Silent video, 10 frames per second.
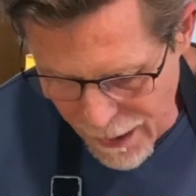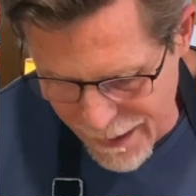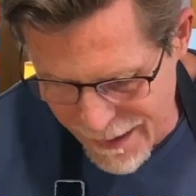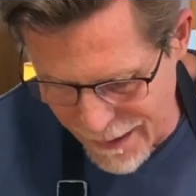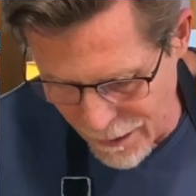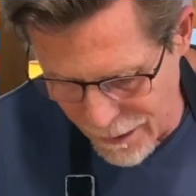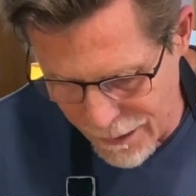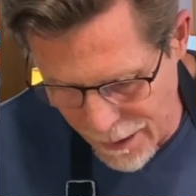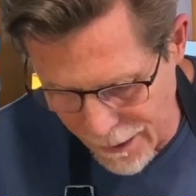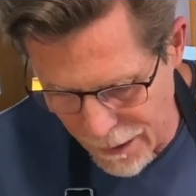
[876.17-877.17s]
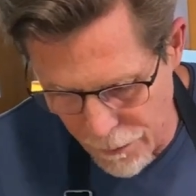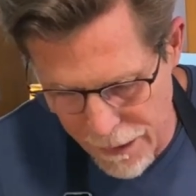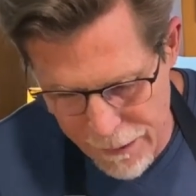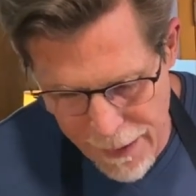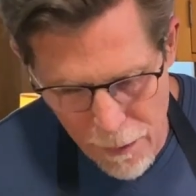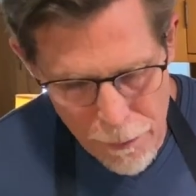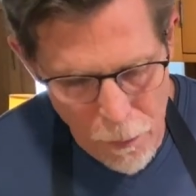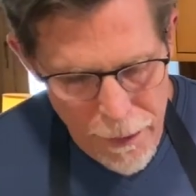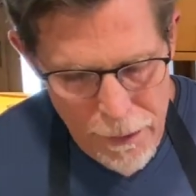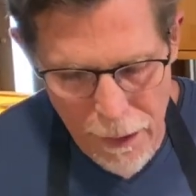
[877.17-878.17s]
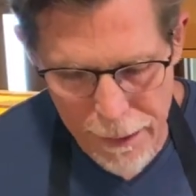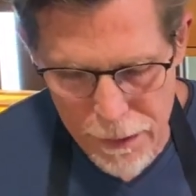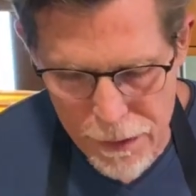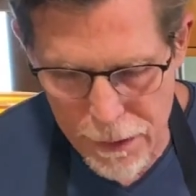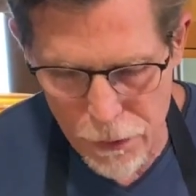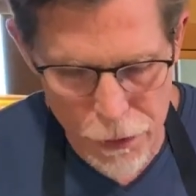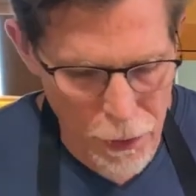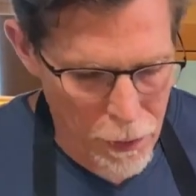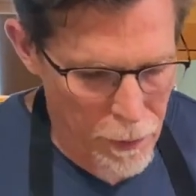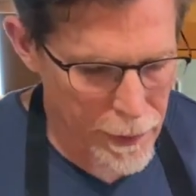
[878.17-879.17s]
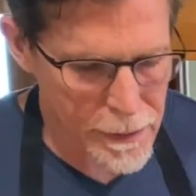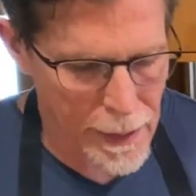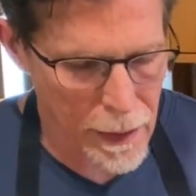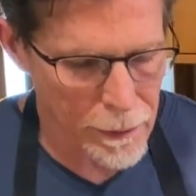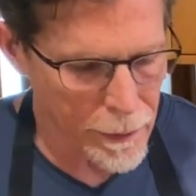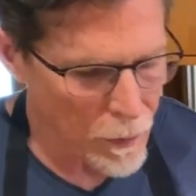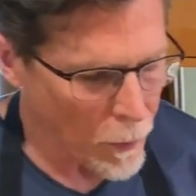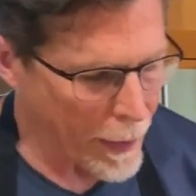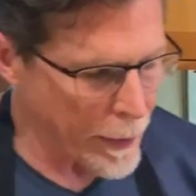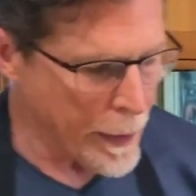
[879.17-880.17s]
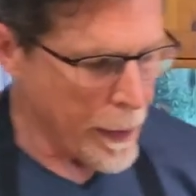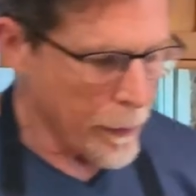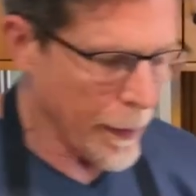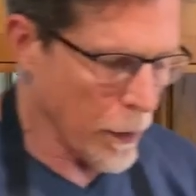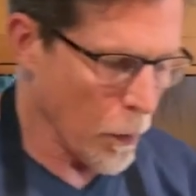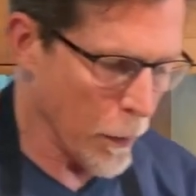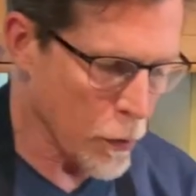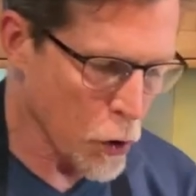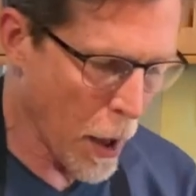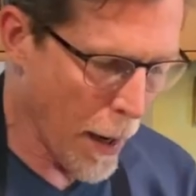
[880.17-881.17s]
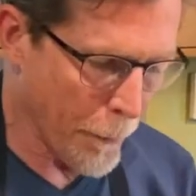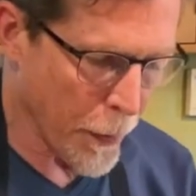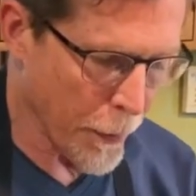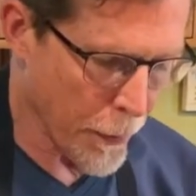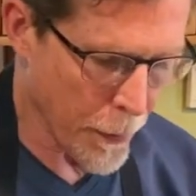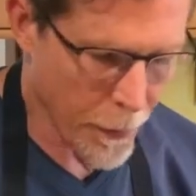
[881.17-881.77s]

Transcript: It's still a tiny bit damp, but I can still show you exactly the way that you would chop your